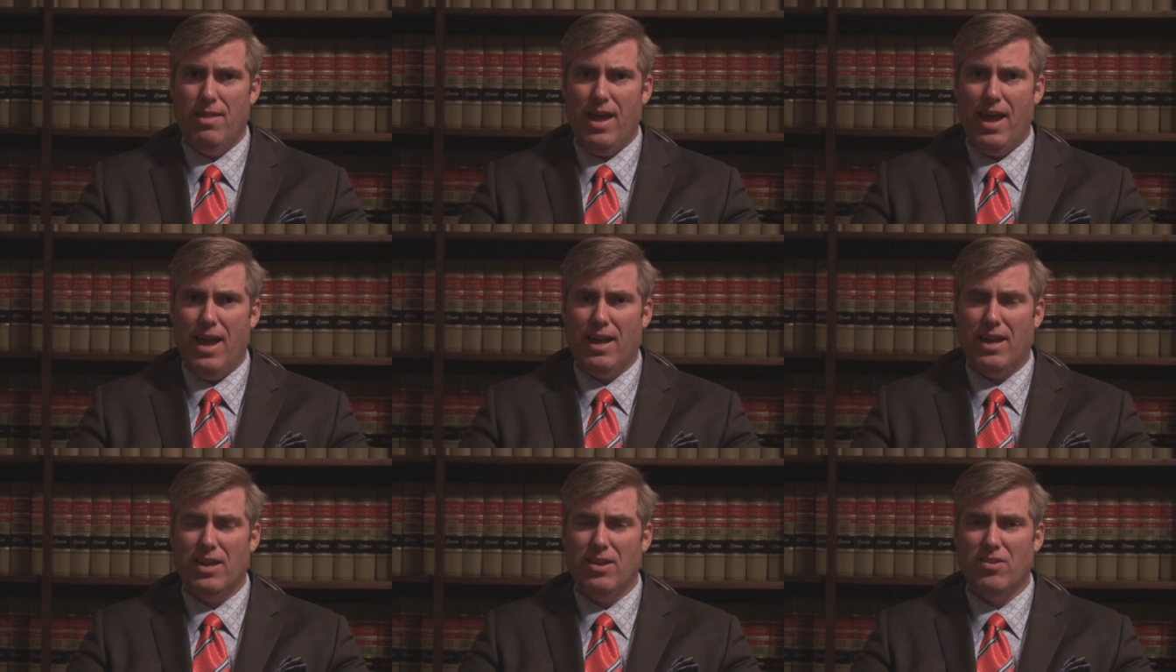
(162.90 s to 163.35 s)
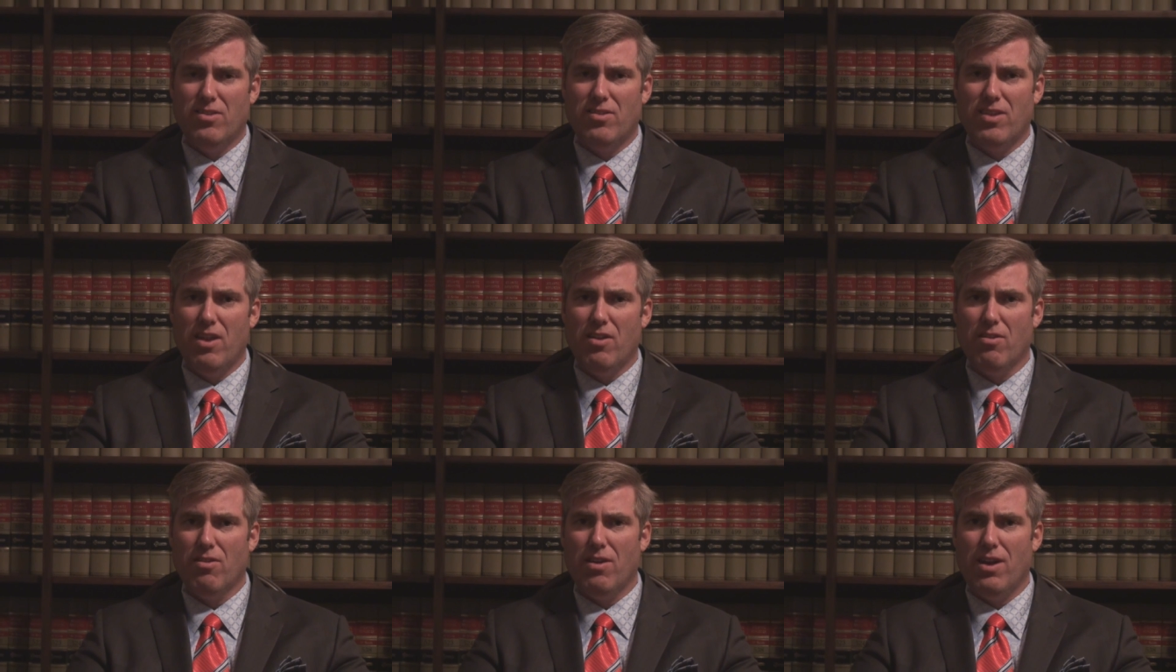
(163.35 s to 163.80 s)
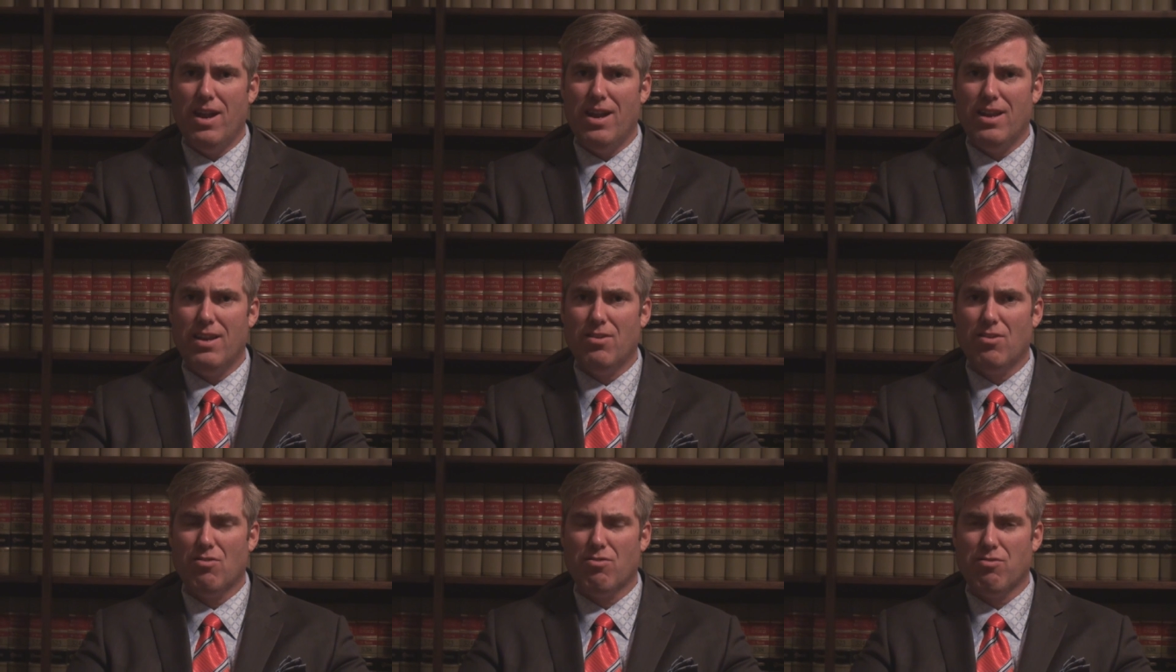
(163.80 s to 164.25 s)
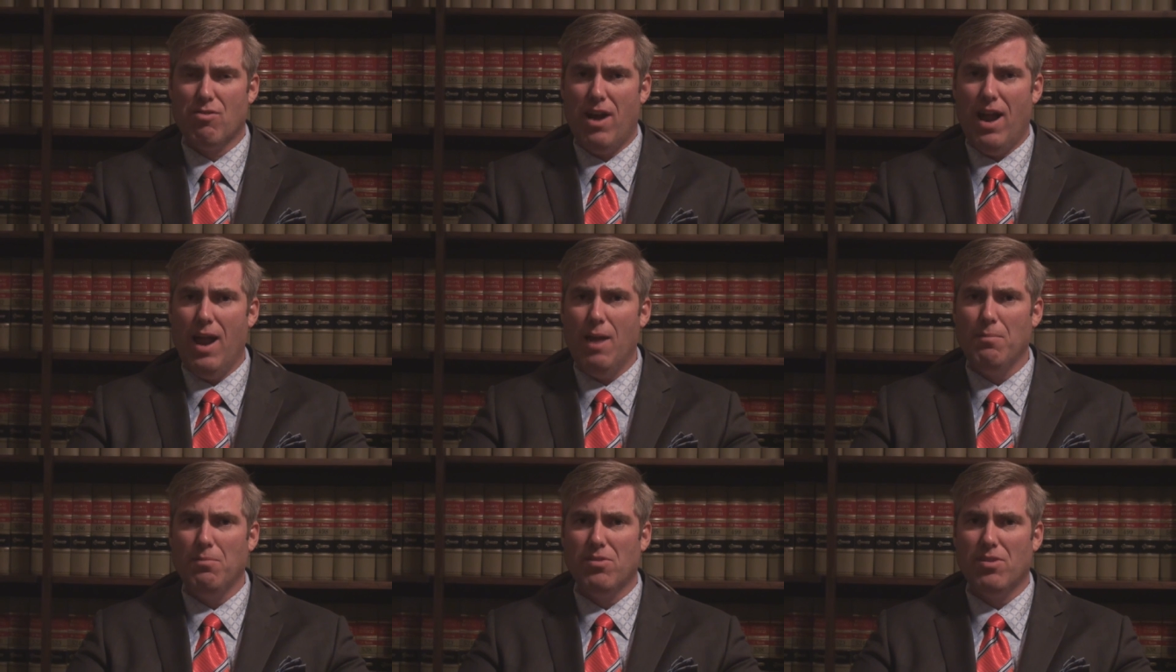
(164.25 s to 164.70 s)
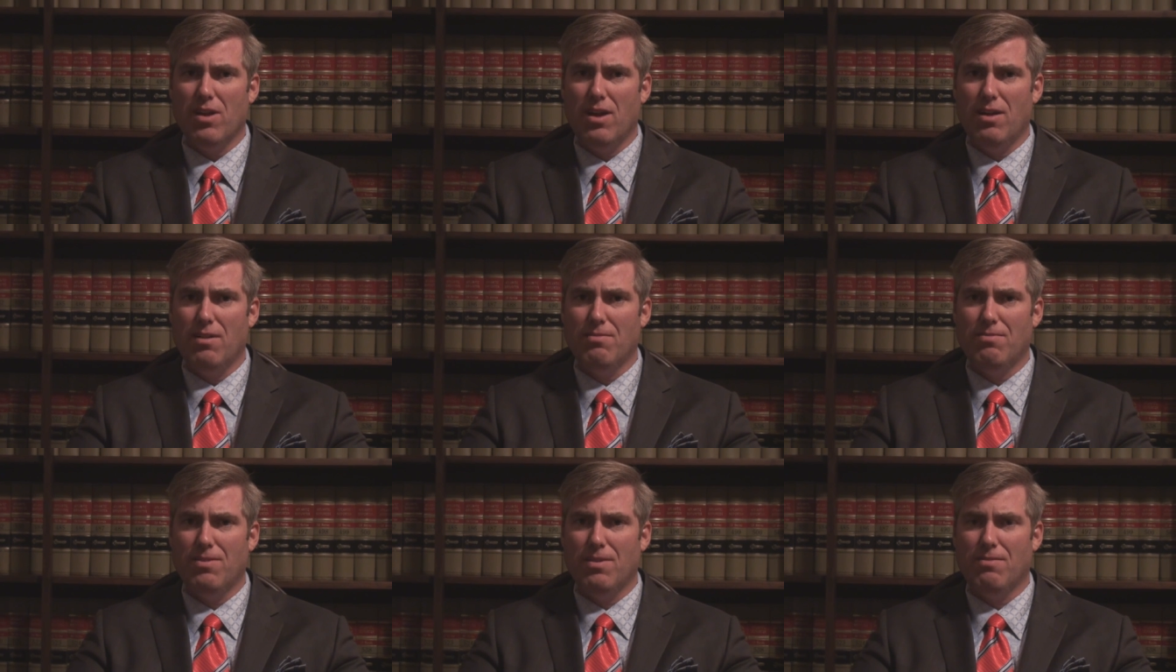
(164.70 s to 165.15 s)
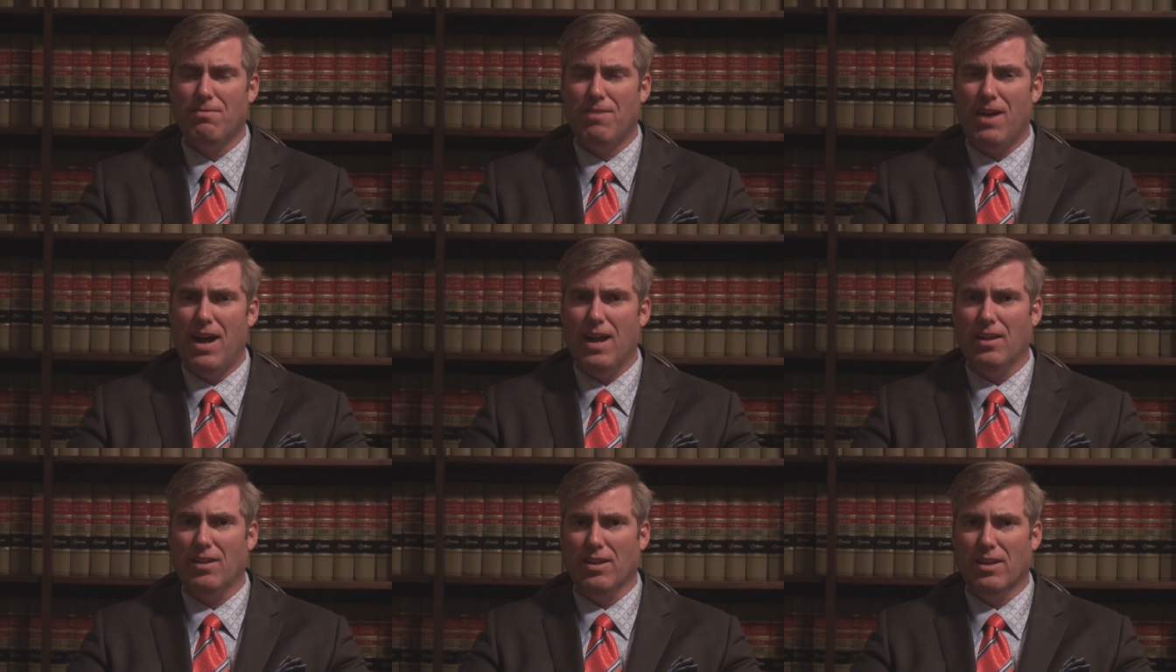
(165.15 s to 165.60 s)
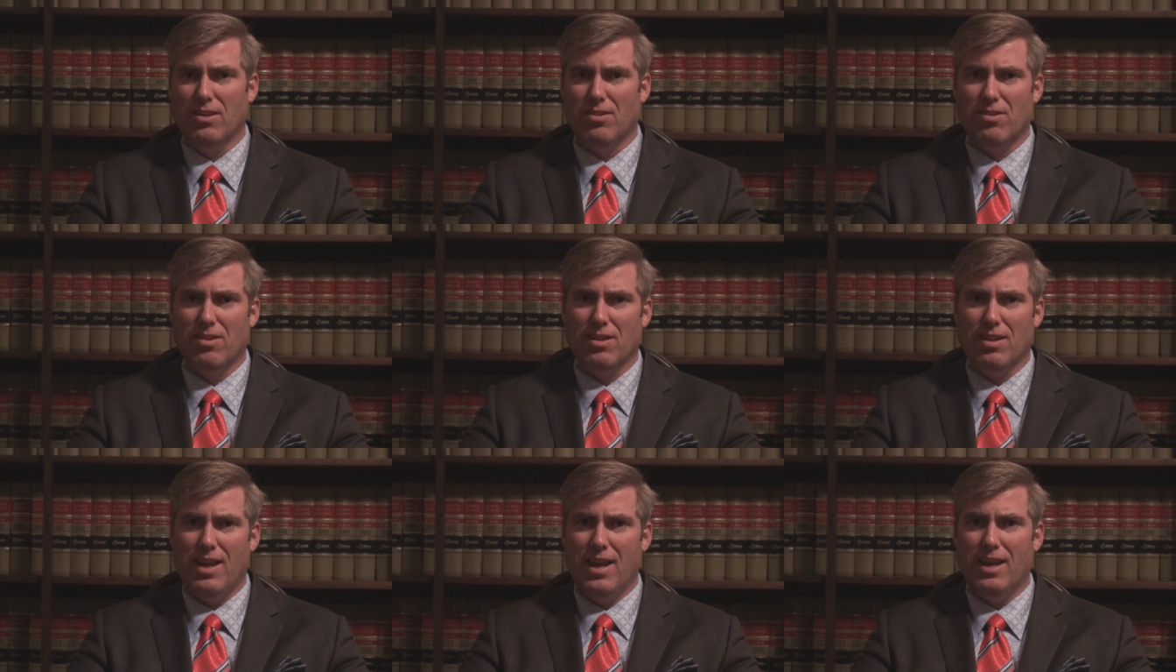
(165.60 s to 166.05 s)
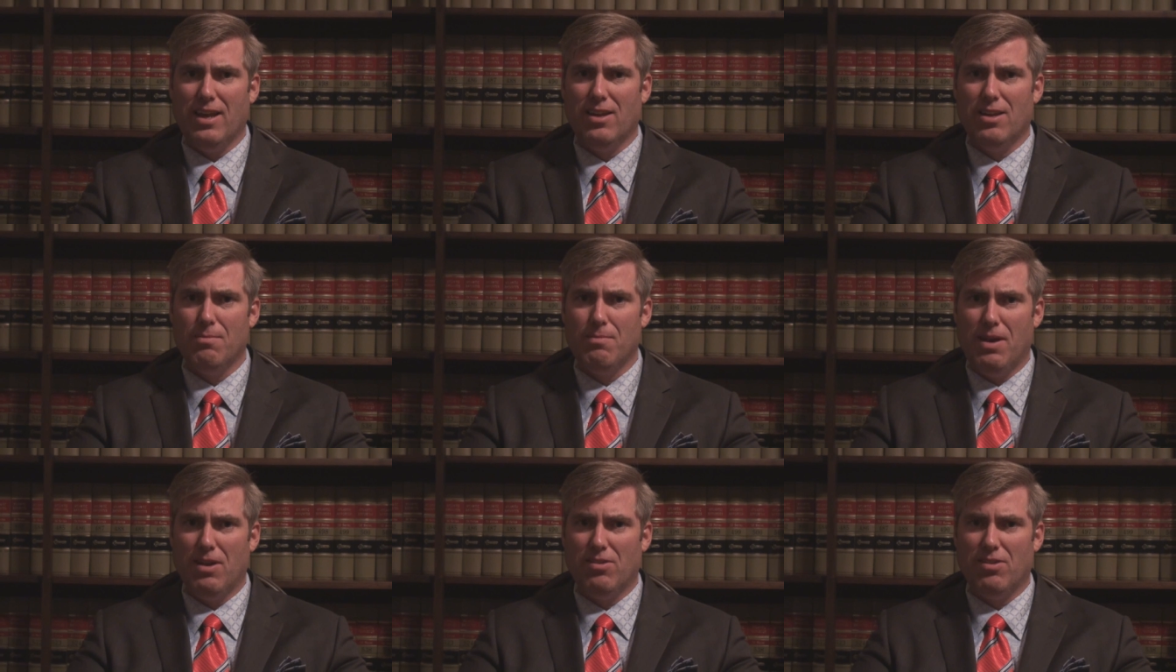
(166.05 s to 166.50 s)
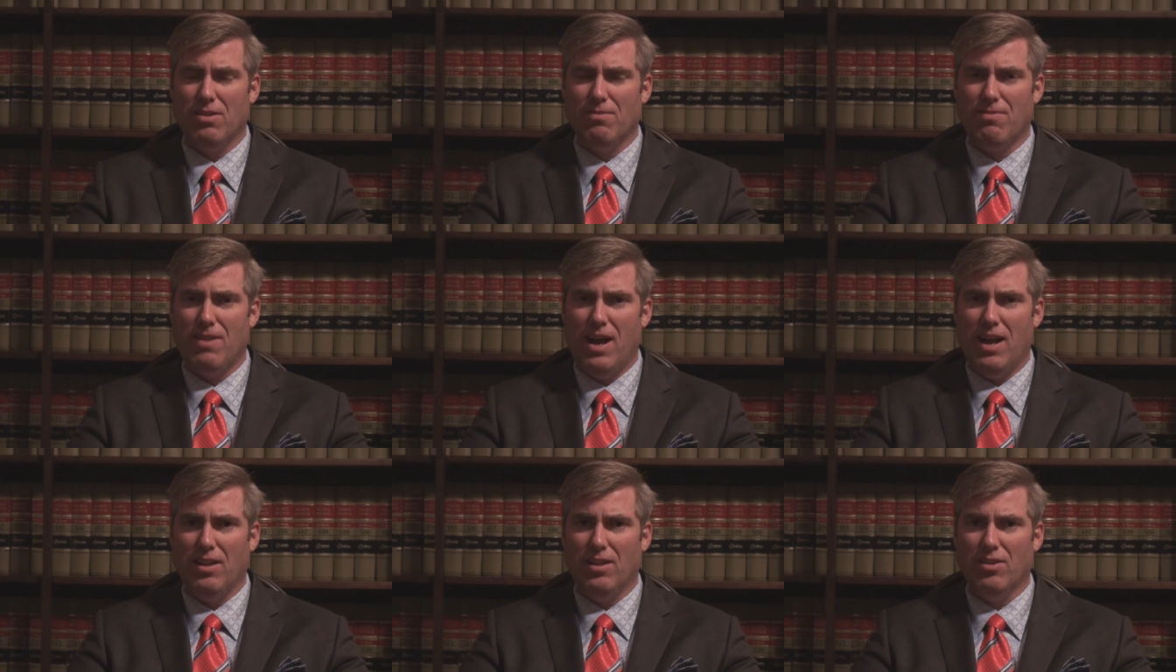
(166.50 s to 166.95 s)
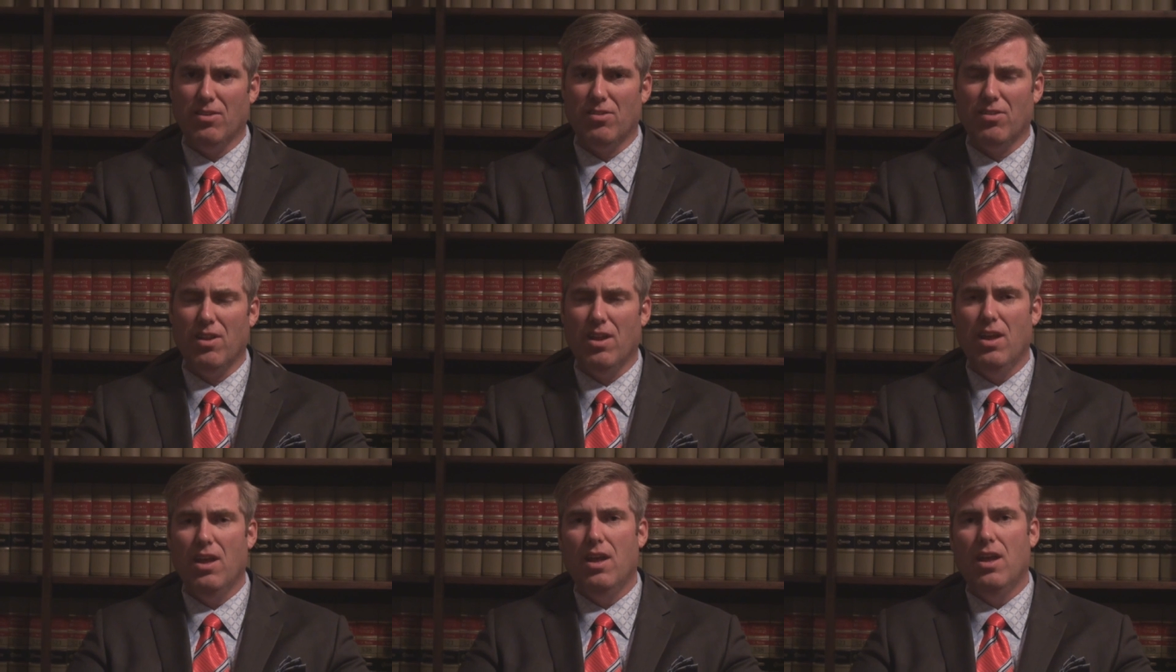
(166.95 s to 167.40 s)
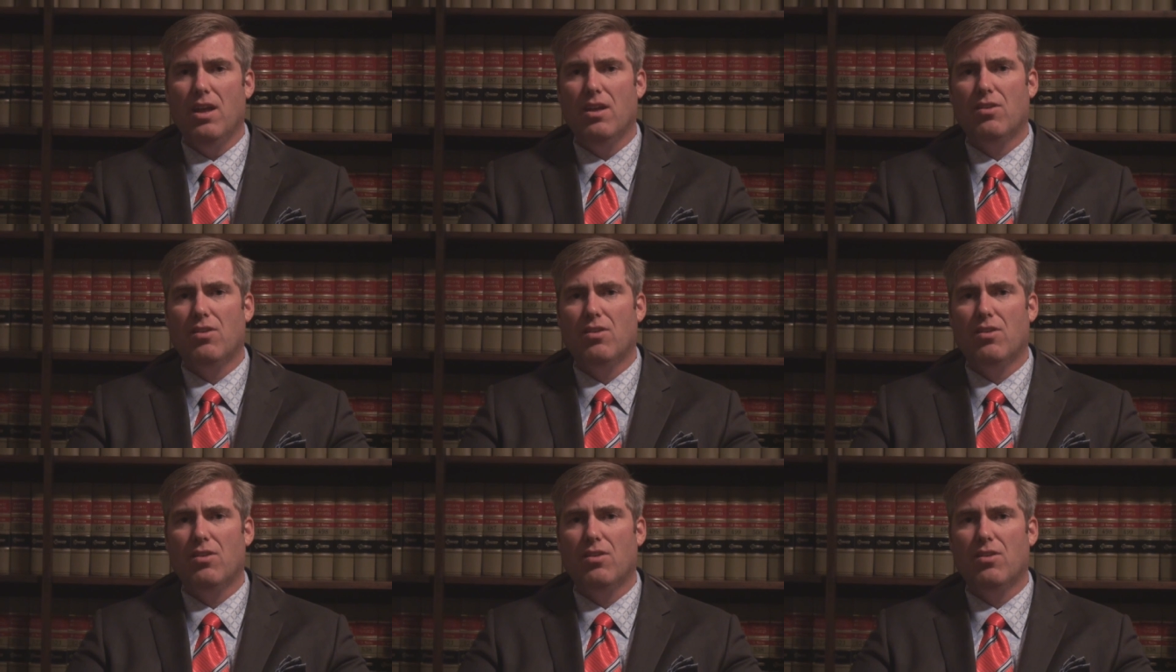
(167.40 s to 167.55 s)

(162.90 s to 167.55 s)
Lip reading: that consider crimes of violence, like domestic violence,